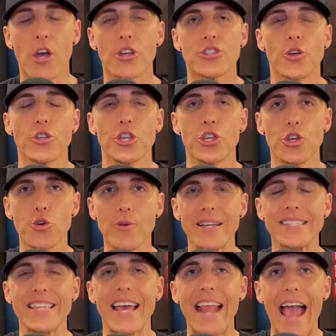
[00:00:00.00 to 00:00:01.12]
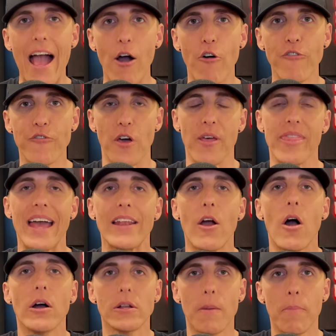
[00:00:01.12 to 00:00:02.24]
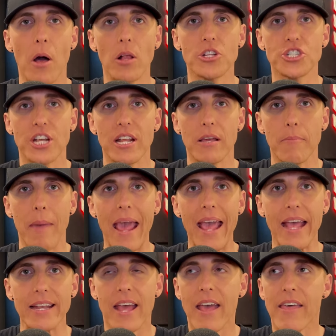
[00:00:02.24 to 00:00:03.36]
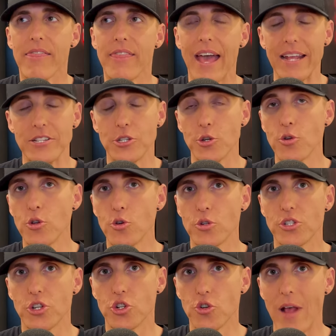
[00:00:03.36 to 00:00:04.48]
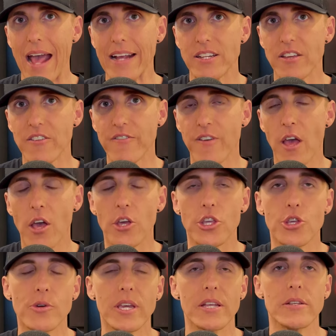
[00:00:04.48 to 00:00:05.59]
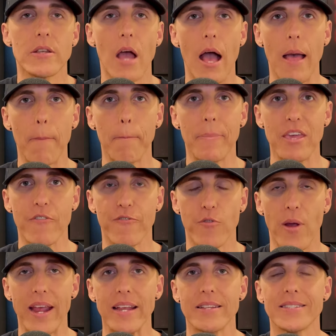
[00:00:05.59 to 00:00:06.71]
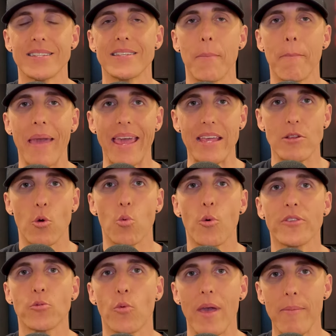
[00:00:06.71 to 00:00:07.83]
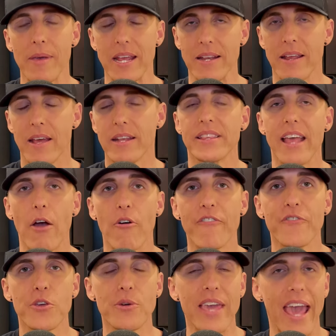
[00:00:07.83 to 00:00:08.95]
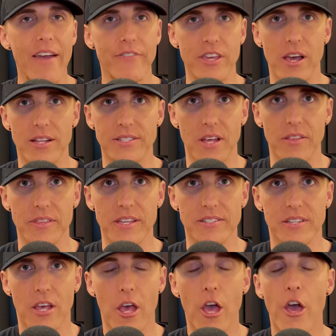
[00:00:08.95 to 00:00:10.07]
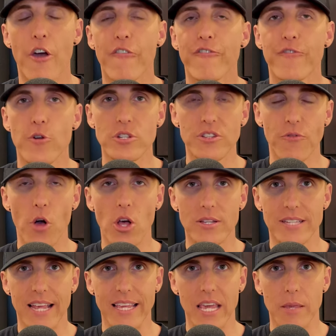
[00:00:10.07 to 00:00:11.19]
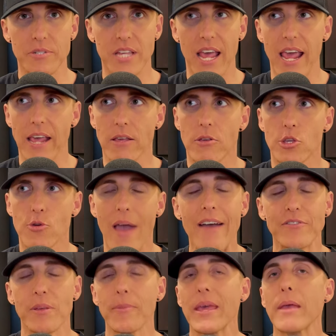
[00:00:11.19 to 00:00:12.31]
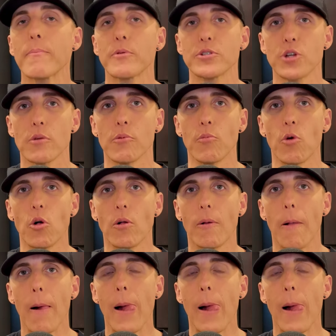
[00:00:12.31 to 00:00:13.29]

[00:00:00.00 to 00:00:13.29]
So, you, as that alpha, that unapologetic man, that dude who's attractive, you cannot be afraid to debate with women. Now, a few caveats on this. First of all, as I keep saying, you have to be imperturbable.